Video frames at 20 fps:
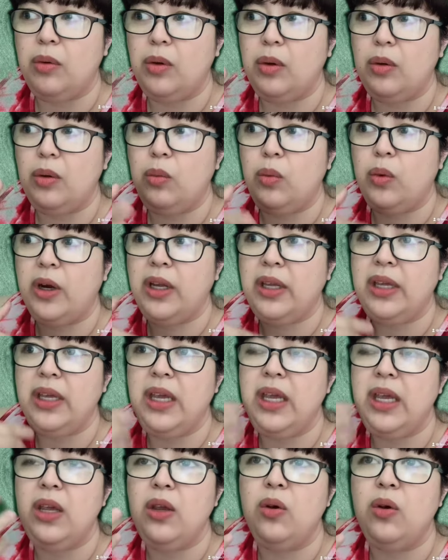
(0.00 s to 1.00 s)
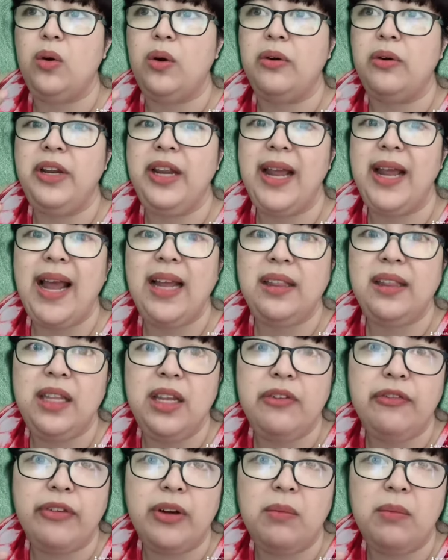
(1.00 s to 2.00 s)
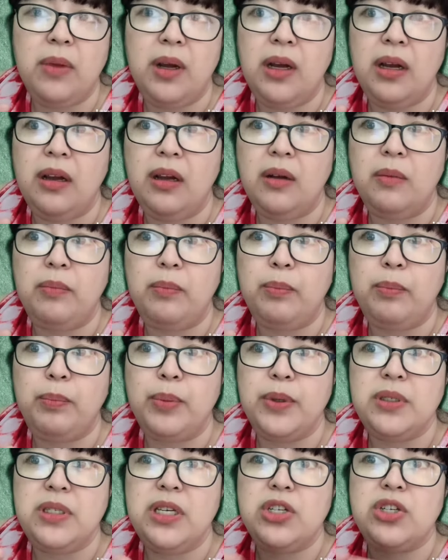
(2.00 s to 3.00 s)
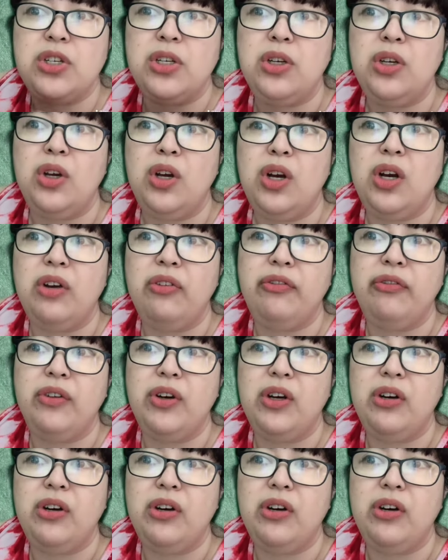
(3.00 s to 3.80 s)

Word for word: working or reacting from a position of,